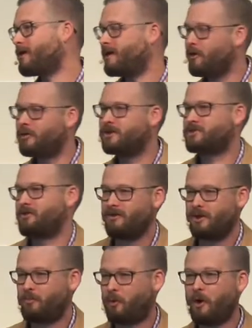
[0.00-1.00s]
and I don't
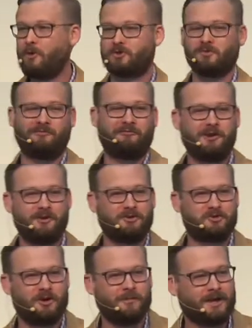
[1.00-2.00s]
necessarily approach with fear and
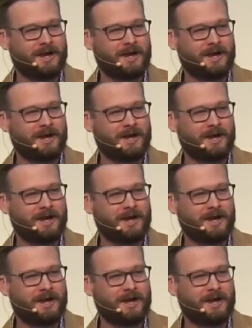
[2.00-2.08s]
trembling.